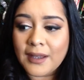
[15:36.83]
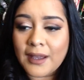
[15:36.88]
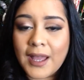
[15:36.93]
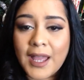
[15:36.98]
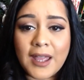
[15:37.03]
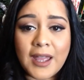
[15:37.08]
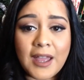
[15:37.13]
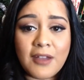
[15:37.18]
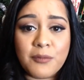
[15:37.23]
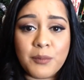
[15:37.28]

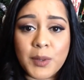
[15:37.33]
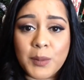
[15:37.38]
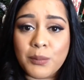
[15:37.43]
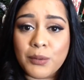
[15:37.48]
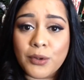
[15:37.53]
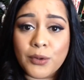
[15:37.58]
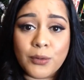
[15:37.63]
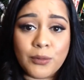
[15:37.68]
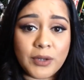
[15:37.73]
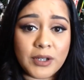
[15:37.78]
I have
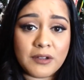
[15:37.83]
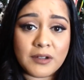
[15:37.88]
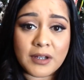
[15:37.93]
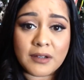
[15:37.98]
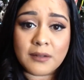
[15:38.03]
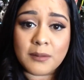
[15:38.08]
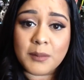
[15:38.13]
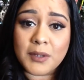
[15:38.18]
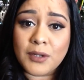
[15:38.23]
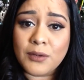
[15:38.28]
people who reach
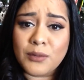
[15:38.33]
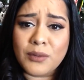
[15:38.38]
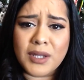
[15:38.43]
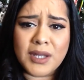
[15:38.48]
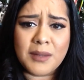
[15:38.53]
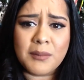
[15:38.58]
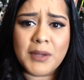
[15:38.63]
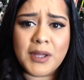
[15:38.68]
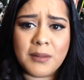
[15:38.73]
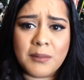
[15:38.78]
out to me, who
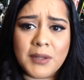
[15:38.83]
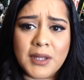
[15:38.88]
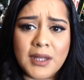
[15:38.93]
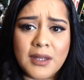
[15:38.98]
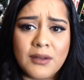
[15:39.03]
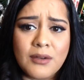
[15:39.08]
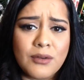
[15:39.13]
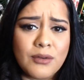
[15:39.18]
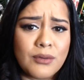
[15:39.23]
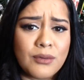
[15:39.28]
email
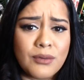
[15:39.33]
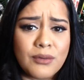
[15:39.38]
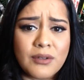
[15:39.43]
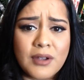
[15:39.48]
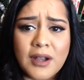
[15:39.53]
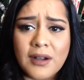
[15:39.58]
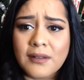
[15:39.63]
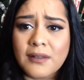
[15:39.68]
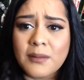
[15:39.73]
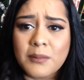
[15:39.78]
me, who
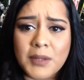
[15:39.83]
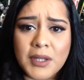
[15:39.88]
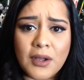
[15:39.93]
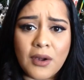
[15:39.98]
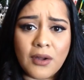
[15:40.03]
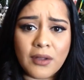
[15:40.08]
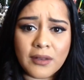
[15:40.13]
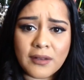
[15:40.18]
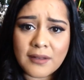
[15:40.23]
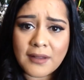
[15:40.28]
talk to me
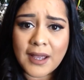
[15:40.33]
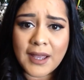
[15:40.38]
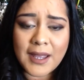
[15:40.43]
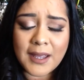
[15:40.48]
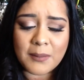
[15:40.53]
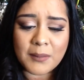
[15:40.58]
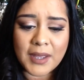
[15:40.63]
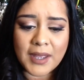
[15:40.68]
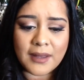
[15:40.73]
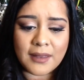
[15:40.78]
all the
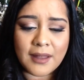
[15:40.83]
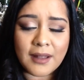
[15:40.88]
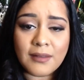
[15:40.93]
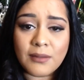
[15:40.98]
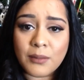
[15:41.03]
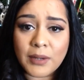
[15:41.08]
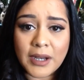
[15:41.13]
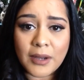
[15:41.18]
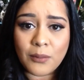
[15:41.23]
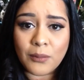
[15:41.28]
time. And
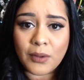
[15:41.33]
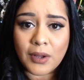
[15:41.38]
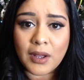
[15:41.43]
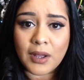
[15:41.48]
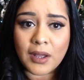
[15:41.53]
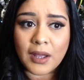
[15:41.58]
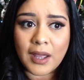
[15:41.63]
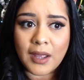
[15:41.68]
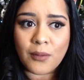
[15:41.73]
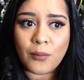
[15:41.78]
that's what I
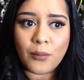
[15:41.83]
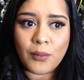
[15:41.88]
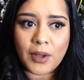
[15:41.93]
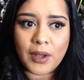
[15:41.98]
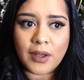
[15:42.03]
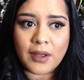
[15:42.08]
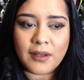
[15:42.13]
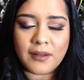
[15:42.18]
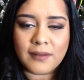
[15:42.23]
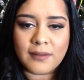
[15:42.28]
want. I
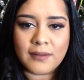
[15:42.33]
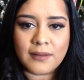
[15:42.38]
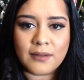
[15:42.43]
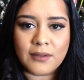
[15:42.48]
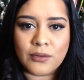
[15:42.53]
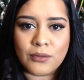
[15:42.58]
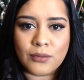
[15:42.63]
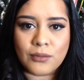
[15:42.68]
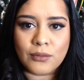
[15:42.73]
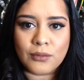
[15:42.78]
want us
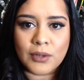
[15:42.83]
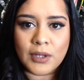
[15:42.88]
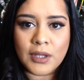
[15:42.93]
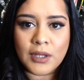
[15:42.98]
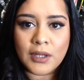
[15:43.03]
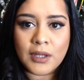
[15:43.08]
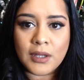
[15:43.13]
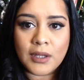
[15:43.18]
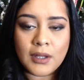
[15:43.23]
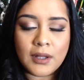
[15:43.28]
to
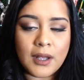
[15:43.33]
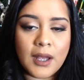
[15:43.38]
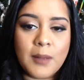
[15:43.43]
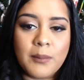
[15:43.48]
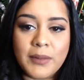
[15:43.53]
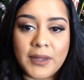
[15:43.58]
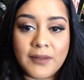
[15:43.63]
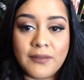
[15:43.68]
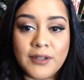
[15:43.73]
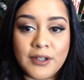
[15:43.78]

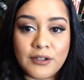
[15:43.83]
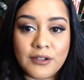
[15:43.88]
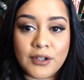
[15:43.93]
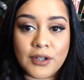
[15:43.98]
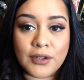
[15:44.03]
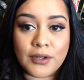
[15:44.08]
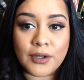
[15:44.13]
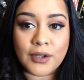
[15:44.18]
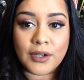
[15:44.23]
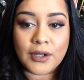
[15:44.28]
uplift each
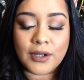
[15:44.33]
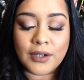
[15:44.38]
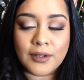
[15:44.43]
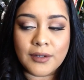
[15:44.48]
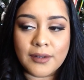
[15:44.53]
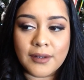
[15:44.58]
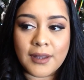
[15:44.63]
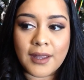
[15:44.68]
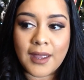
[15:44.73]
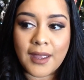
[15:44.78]
other.
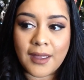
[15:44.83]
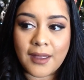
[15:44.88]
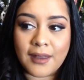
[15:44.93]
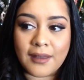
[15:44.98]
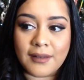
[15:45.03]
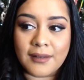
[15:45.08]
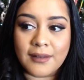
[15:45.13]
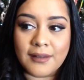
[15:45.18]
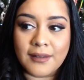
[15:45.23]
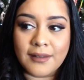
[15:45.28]

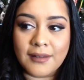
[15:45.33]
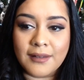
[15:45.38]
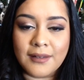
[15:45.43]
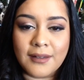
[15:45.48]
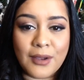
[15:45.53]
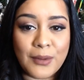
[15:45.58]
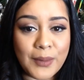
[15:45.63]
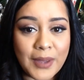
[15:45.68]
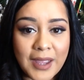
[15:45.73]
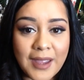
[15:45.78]
And
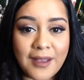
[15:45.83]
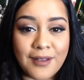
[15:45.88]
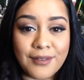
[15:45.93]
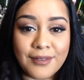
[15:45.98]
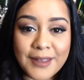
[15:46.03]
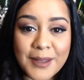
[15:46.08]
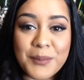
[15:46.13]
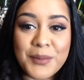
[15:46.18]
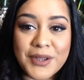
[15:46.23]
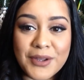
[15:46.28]
okay, I'll
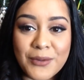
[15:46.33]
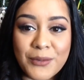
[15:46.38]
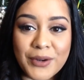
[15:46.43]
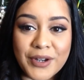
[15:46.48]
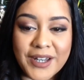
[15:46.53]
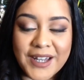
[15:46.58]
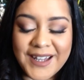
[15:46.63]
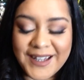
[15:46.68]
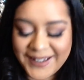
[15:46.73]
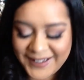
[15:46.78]
stop being
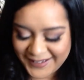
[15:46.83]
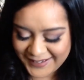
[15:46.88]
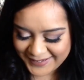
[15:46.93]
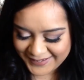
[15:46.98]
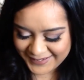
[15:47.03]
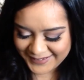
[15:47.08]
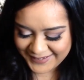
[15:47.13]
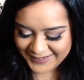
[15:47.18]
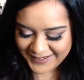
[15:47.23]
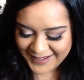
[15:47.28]
corny.
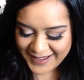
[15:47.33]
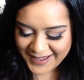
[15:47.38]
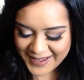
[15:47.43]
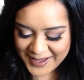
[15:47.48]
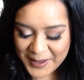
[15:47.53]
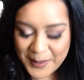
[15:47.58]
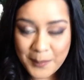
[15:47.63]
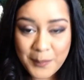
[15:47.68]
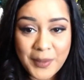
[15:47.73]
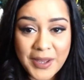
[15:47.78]

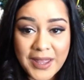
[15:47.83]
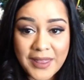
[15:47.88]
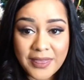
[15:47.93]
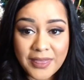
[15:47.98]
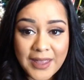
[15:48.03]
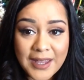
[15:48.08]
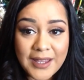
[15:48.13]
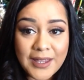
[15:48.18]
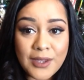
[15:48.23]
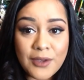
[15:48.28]
But
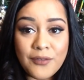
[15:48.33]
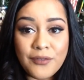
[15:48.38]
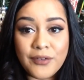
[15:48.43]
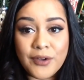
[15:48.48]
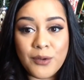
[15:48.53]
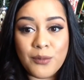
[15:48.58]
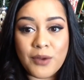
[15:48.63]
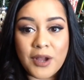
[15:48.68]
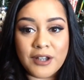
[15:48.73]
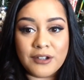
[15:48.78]
thank you
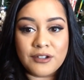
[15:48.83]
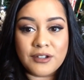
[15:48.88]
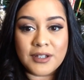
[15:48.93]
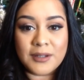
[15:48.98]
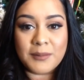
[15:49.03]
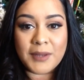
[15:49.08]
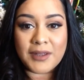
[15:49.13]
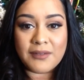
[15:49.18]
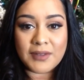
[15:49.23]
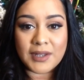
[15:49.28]
for watching
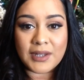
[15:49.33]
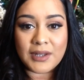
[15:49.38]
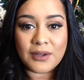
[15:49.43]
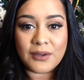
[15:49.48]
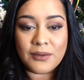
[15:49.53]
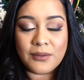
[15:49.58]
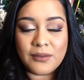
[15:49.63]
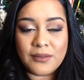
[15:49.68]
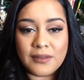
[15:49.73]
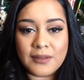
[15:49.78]
my
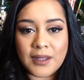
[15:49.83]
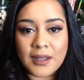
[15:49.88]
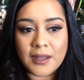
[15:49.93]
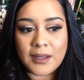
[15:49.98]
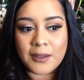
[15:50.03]
videos.